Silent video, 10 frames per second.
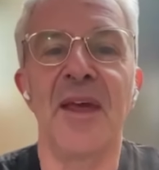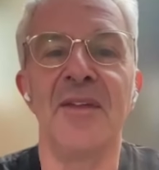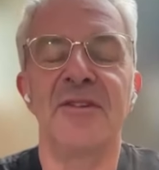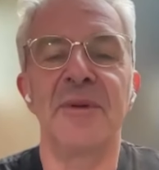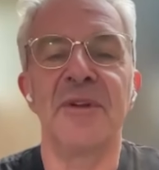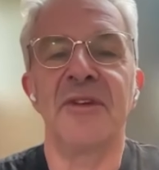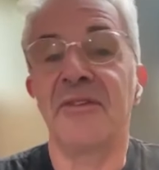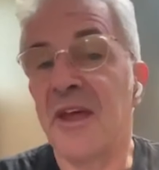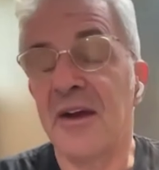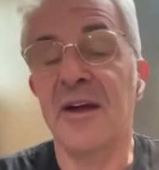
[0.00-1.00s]
and somebody
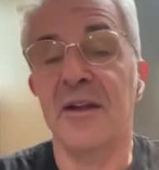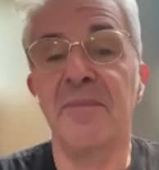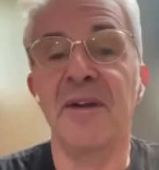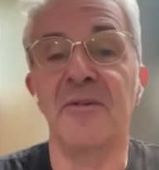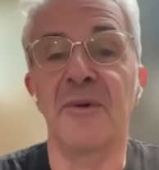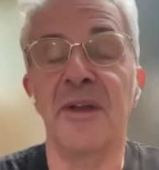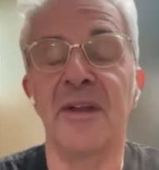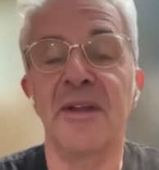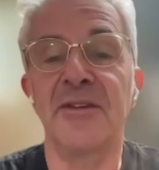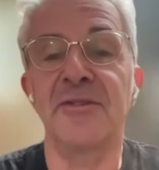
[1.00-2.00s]
says, "Hey, I got a better way
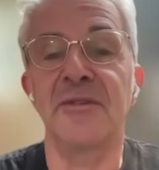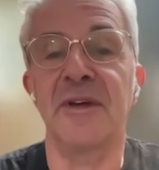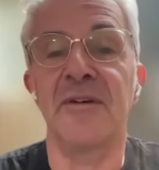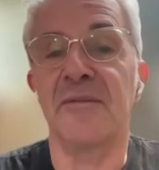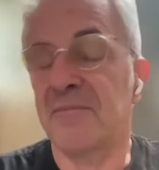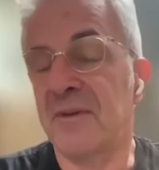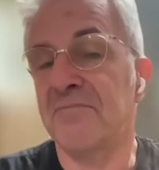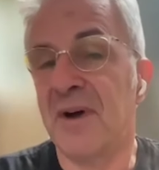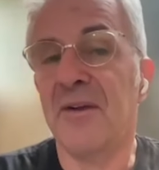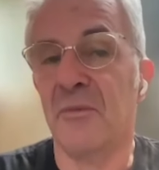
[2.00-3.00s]
to get you there.
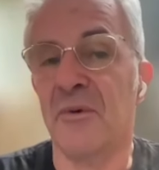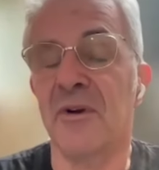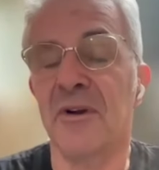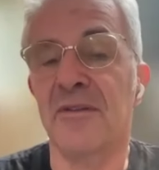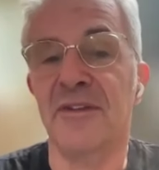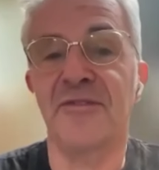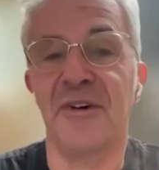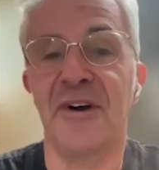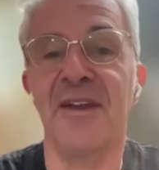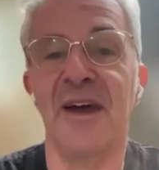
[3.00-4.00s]
It might work. Let's
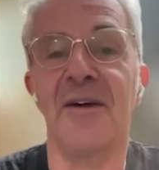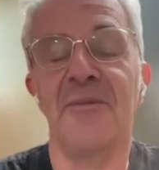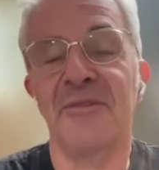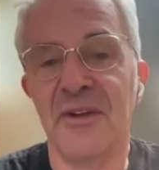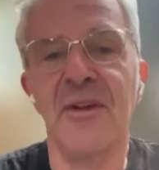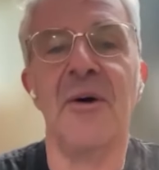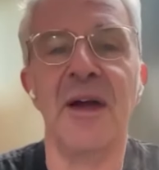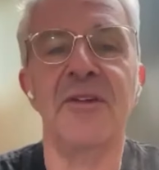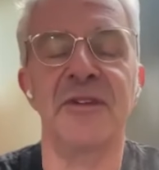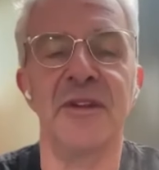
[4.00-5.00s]
find out." It was like, no,
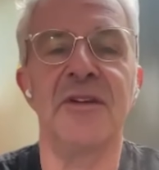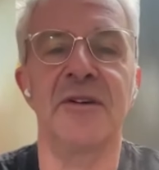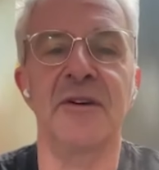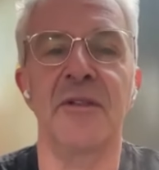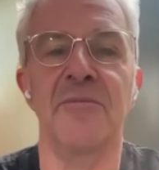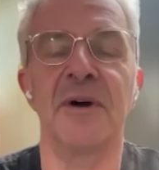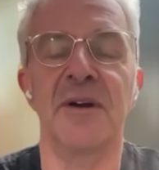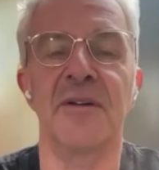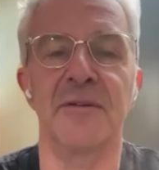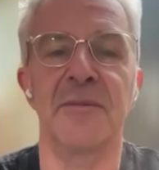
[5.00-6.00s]
I actually need to go to the
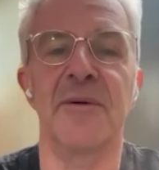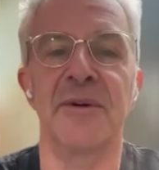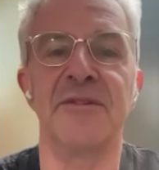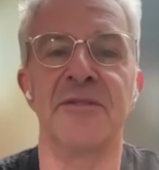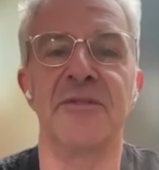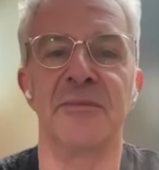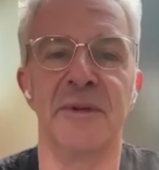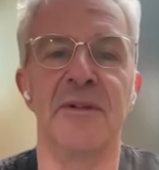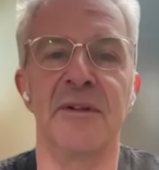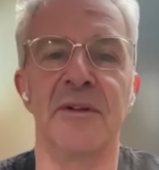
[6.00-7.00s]
market to buy myself some
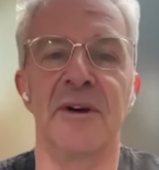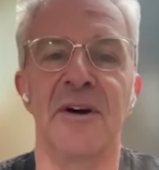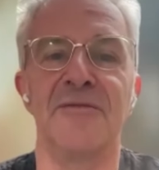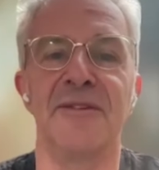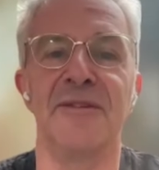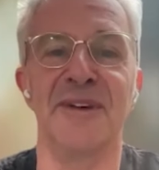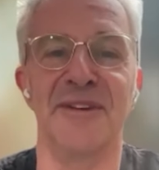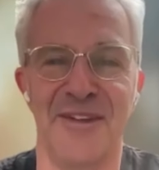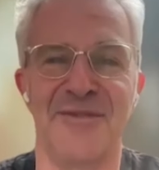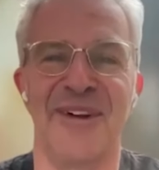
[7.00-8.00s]
milk and coffee
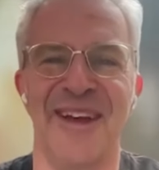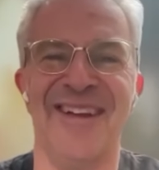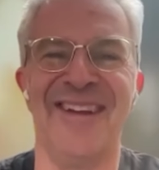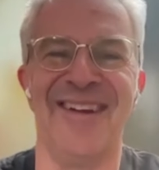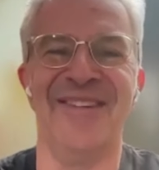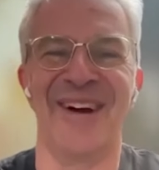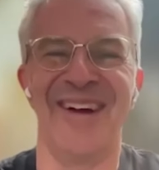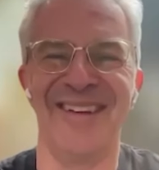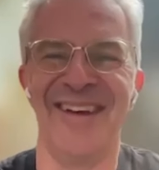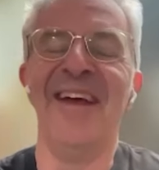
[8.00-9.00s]
because that's what I need,
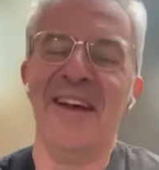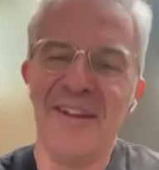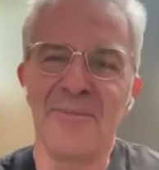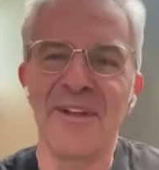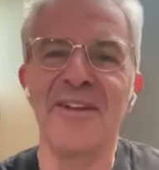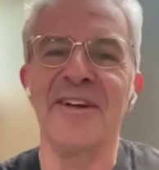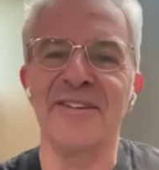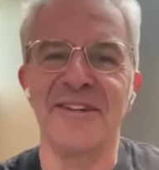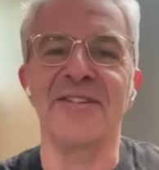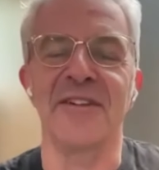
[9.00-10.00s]
right? You're probably going
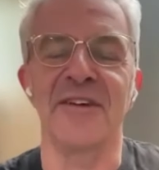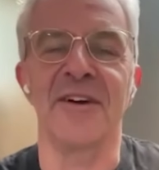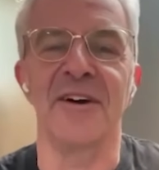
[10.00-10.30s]
to stick to the